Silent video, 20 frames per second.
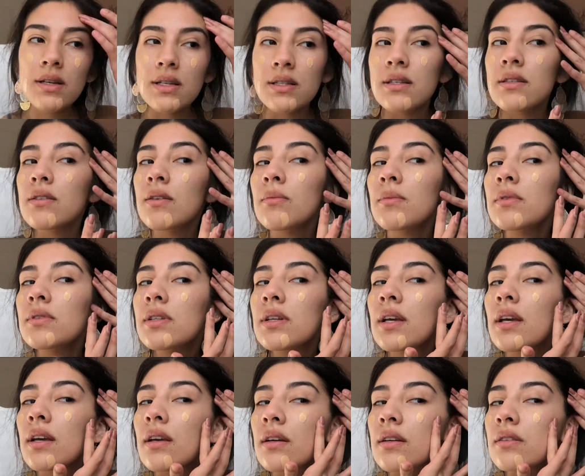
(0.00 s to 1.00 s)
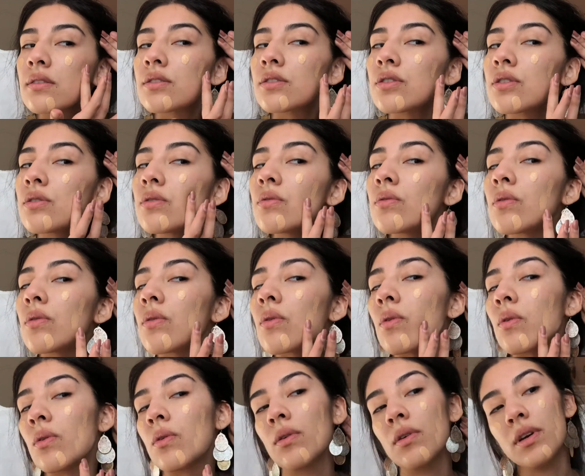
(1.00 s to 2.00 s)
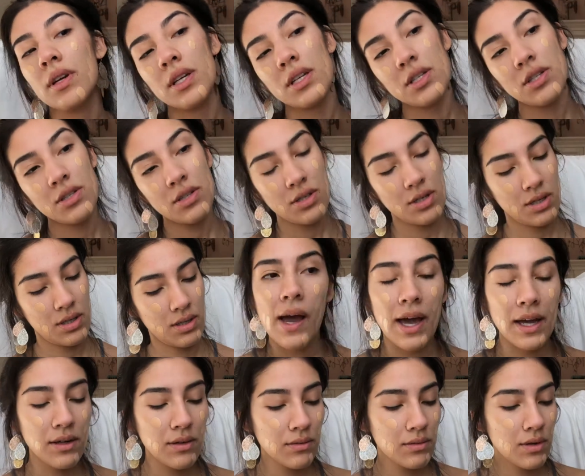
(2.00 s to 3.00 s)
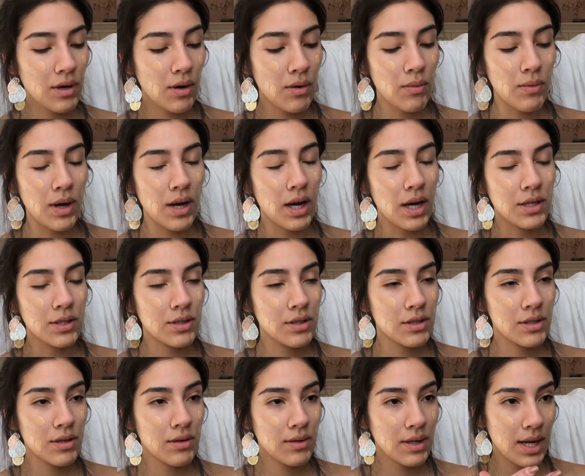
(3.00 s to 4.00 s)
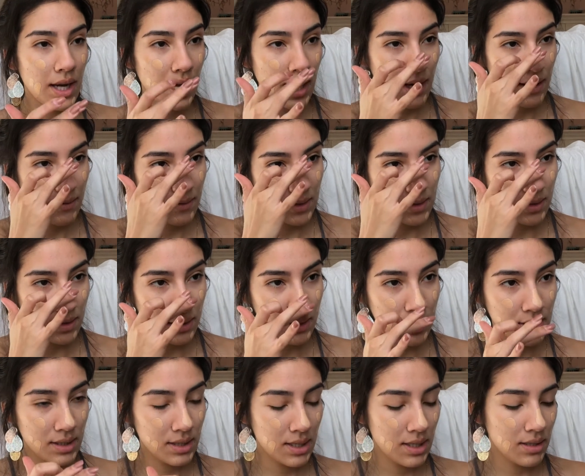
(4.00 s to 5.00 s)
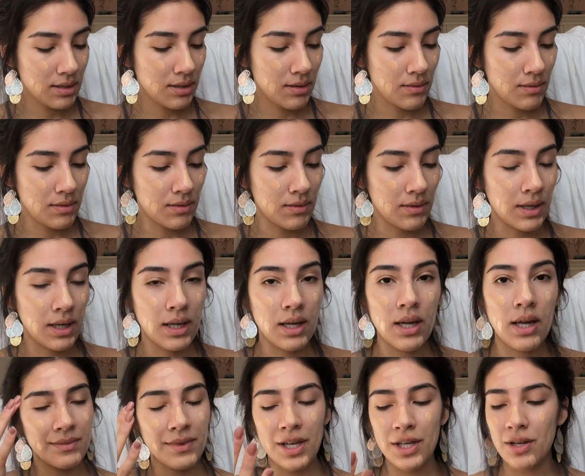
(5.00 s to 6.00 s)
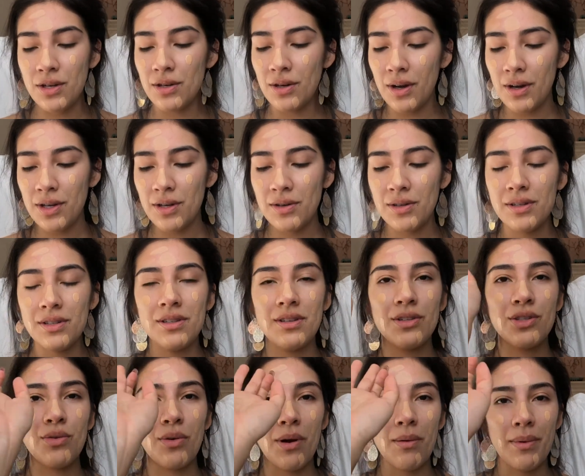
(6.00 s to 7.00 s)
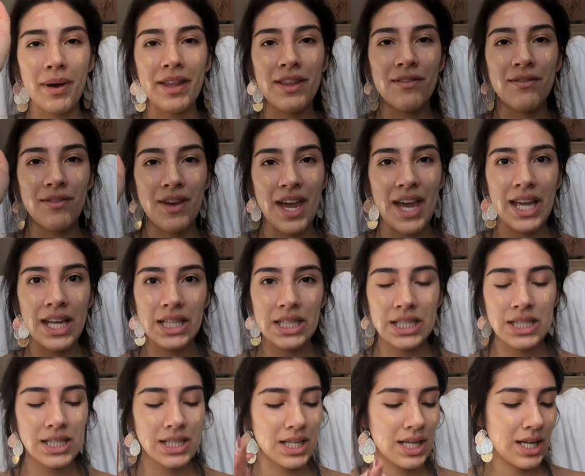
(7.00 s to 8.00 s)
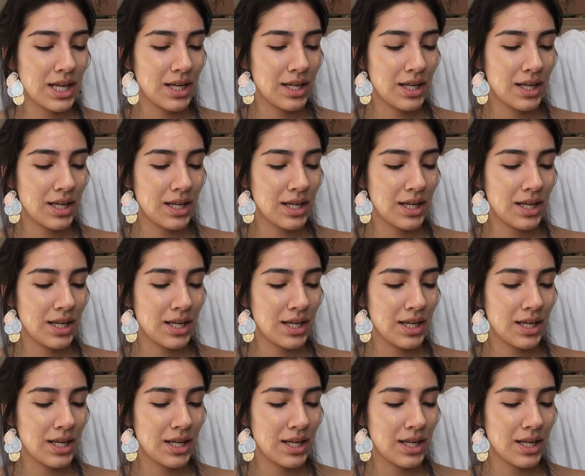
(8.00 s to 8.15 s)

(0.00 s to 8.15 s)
This is almost like too orange. I don't know what undertone I have. It's honestly so annoying. Like you know how you can do it by the veins?